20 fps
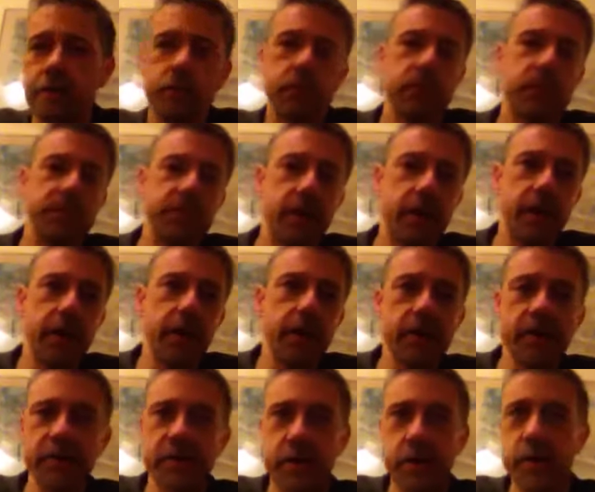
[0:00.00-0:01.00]
Say,
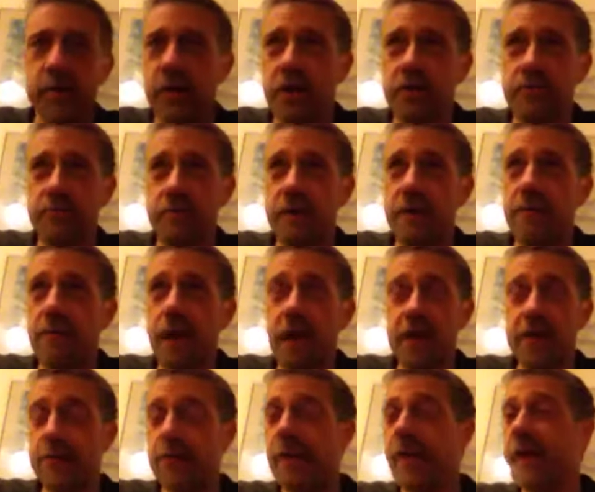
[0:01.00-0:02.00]
some of those really
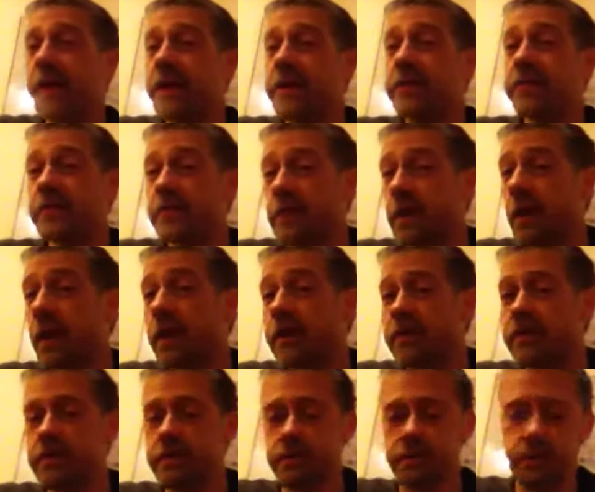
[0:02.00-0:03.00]
maximally innocent
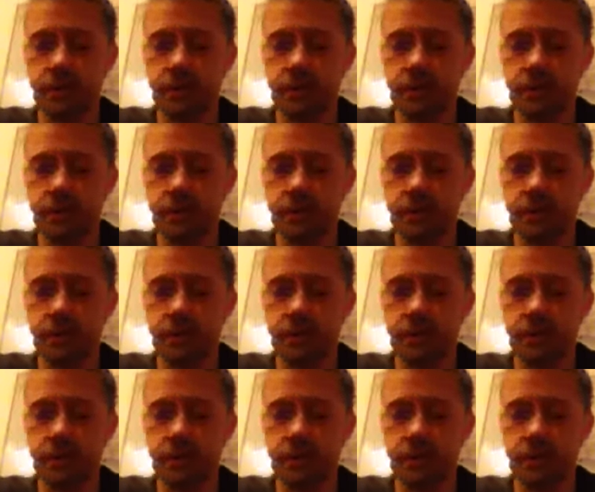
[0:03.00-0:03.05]
lives,